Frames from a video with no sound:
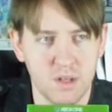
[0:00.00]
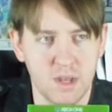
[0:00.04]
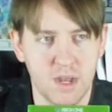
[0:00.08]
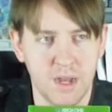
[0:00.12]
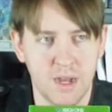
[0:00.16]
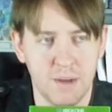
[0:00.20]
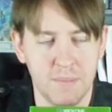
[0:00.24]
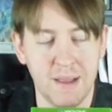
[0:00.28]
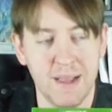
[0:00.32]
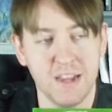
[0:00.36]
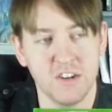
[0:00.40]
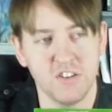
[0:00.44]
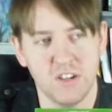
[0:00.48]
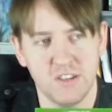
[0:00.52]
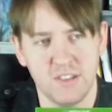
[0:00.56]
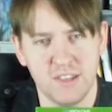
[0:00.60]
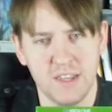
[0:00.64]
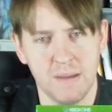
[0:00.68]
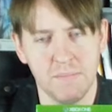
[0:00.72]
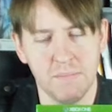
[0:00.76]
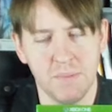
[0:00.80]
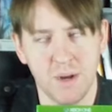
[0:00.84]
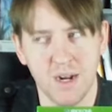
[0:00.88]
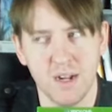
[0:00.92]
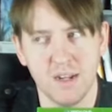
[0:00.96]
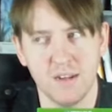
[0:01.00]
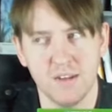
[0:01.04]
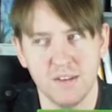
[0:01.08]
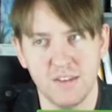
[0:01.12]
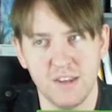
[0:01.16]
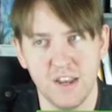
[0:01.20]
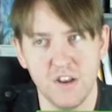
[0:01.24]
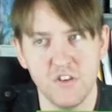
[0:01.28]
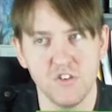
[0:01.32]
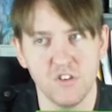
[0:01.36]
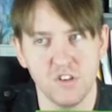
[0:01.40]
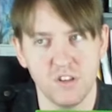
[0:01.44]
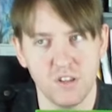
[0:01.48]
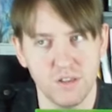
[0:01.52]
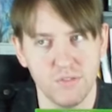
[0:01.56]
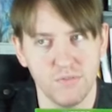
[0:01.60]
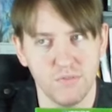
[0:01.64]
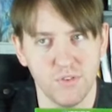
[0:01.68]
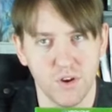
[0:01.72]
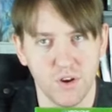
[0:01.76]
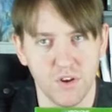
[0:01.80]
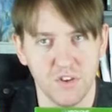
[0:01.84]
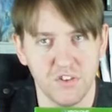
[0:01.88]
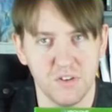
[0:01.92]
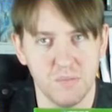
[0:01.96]
Actually, I think I bought it digitally
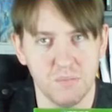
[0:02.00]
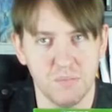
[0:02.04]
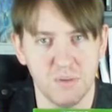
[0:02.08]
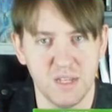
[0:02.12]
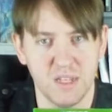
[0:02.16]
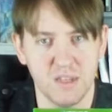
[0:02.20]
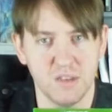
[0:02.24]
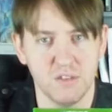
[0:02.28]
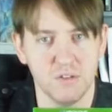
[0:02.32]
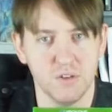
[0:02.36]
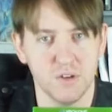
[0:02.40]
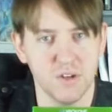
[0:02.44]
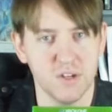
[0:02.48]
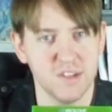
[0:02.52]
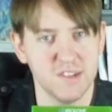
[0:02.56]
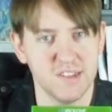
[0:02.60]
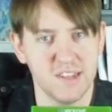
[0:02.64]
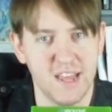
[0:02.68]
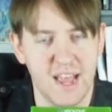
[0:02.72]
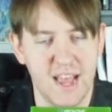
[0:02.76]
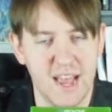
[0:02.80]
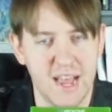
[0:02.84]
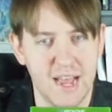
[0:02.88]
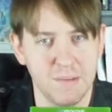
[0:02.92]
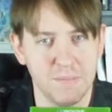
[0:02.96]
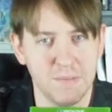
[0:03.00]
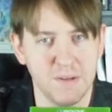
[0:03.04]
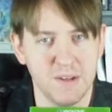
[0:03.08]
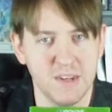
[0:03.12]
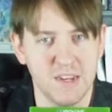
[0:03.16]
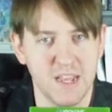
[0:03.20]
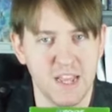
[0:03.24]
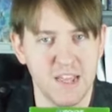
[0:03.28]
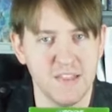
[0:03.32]
first and played through it as that happened,